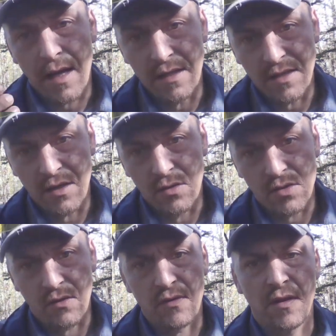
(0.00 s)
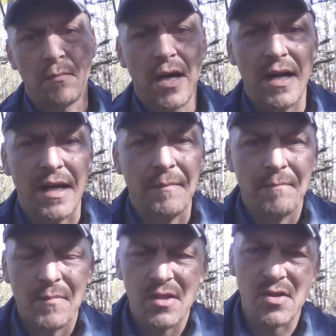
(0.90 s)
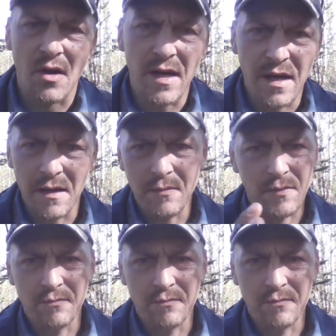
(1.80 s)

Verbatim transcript: as he goes over to the body sorry i